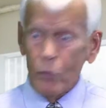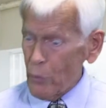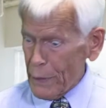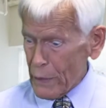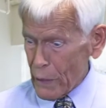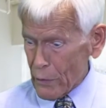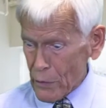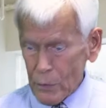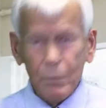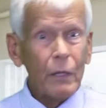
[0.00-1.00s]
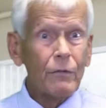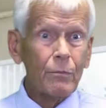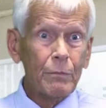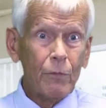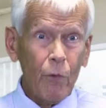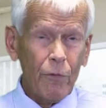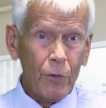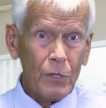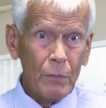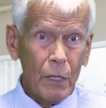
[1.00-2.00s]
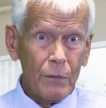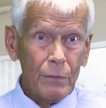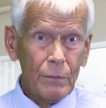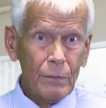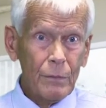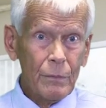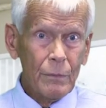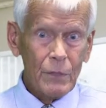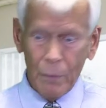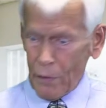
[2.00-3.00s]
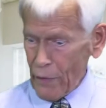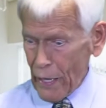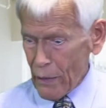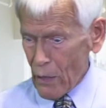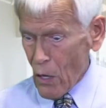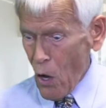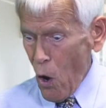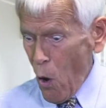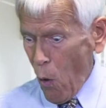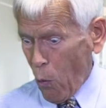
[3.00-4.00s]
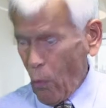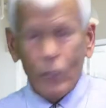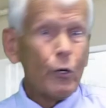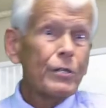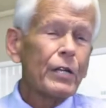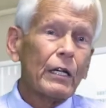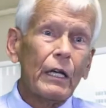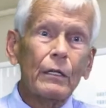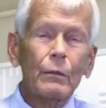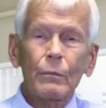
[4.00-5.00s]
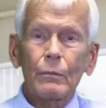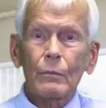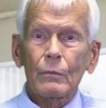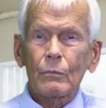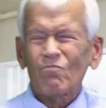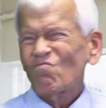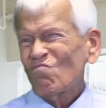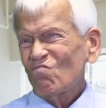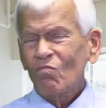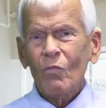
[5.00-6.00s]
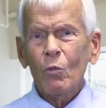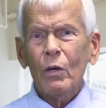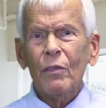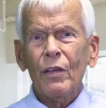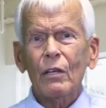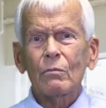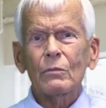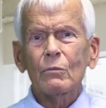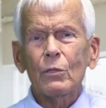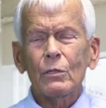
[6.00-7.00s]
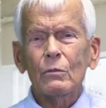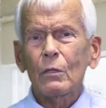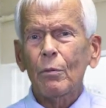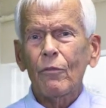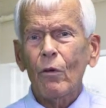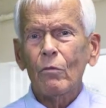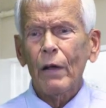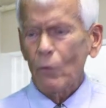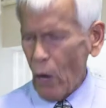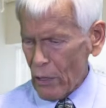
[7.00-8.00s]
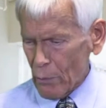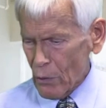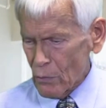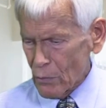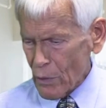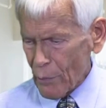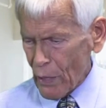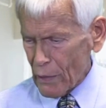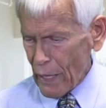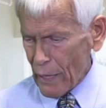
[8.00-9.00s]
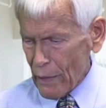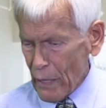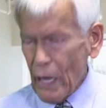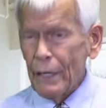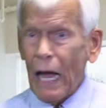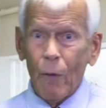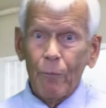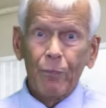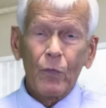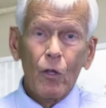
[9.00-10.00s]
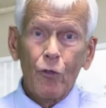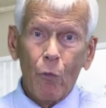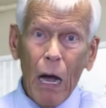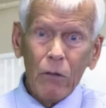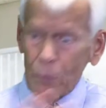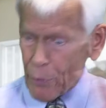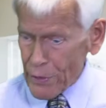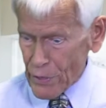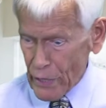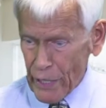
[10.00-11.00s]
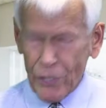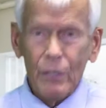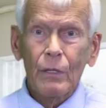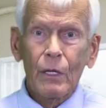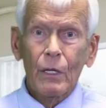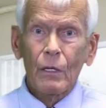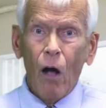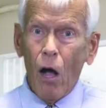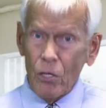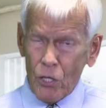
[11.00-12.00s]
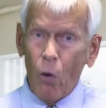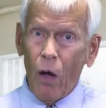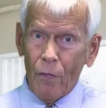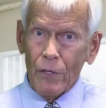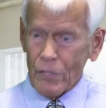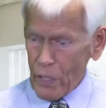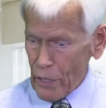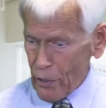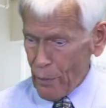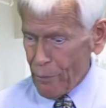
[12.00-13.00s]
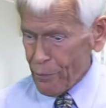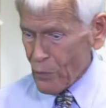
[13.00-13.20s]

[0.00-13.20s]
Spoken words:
you be needing this before the first of the month? Something like that. Or a choice technique. What do you think? Would you prefer red, white, or blue? Something like that. Now, throughout the presentation, also on this thing here,